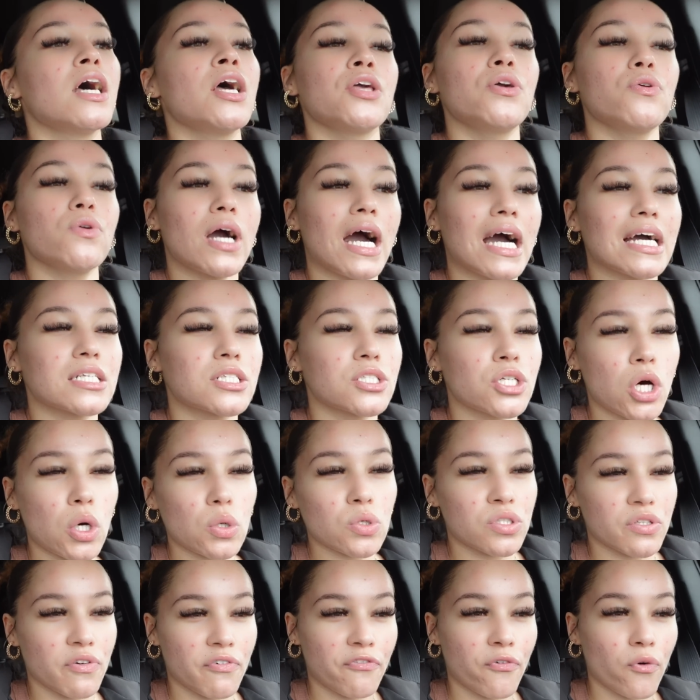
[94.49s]
you guys know
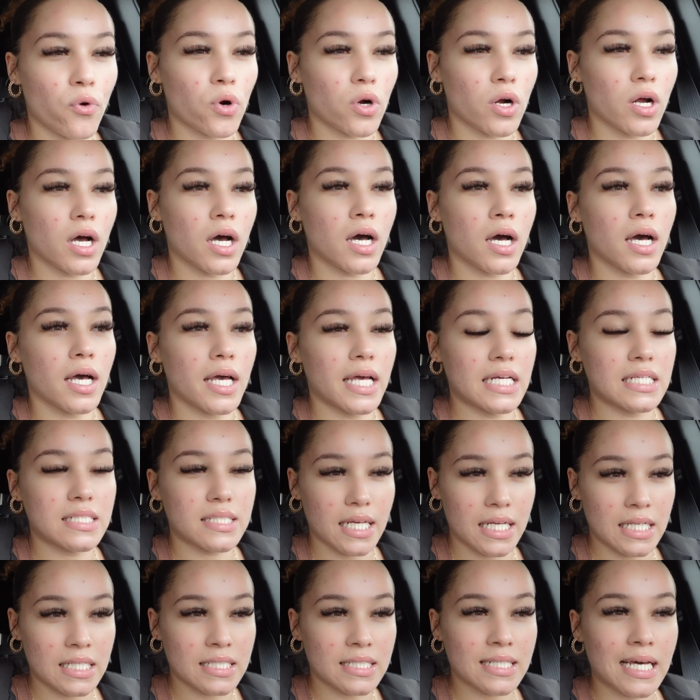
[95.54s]
Sephora is
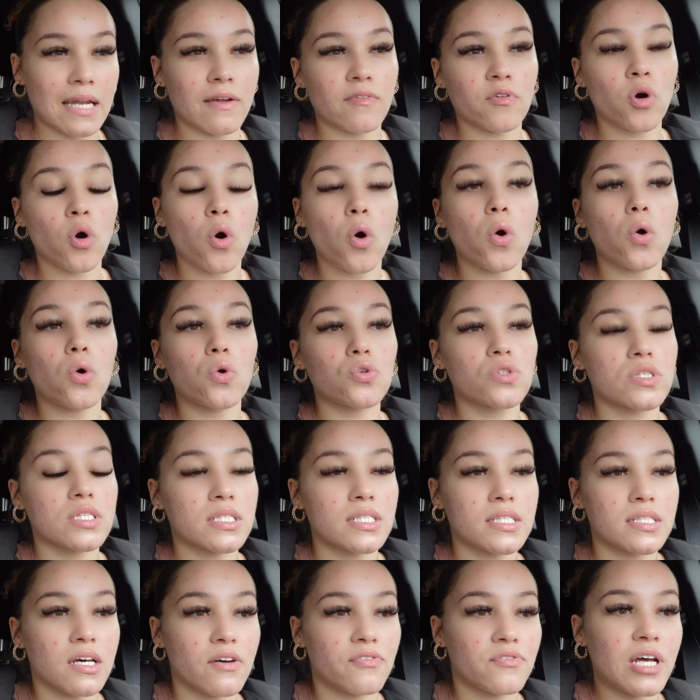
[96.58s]
inside of Kohl's and
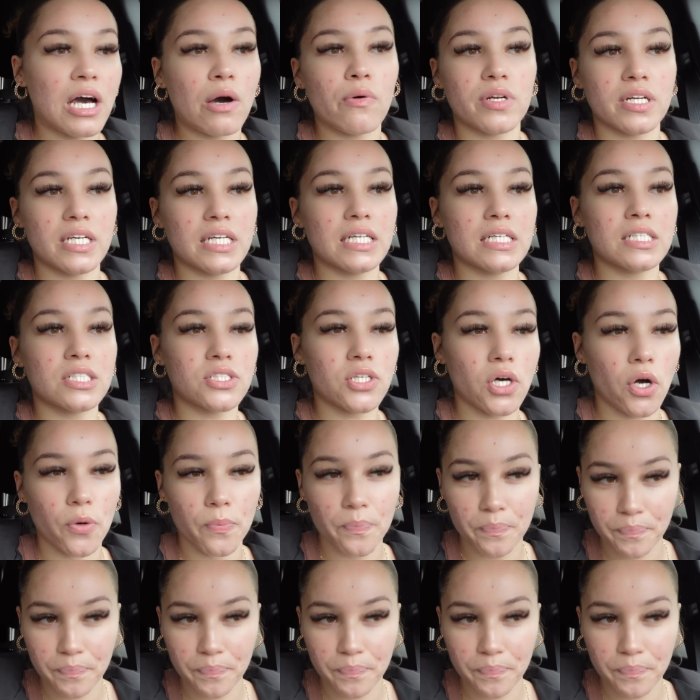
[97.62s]
stuff nowadays. So